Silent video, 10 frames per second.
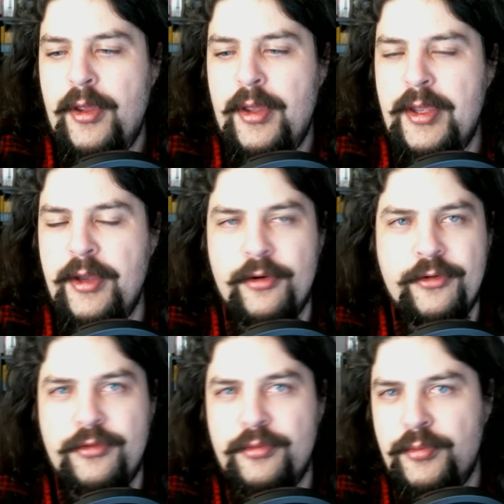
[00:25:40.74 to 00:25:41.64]

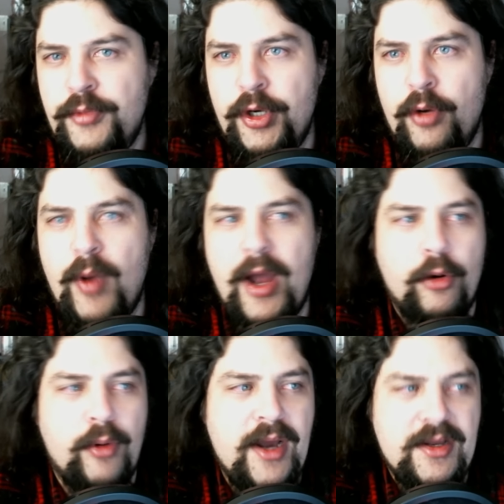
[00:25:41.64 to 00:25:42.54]
Here's, why
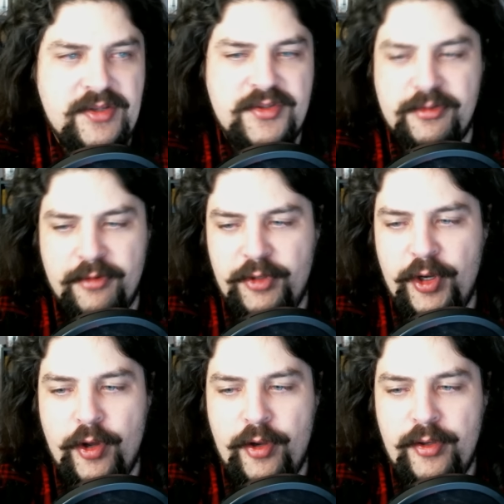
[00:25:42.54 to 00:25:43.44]
Horizon Zero
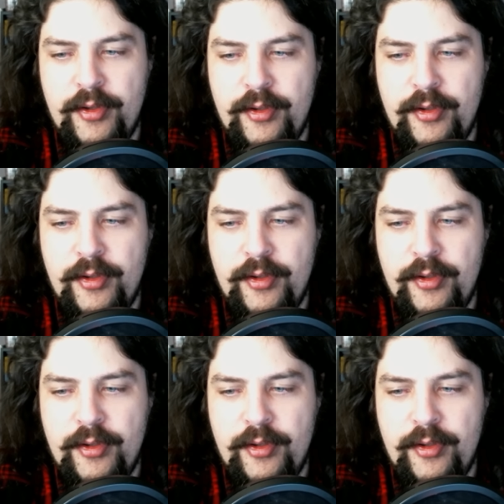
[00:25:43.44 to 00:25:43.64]
Dawn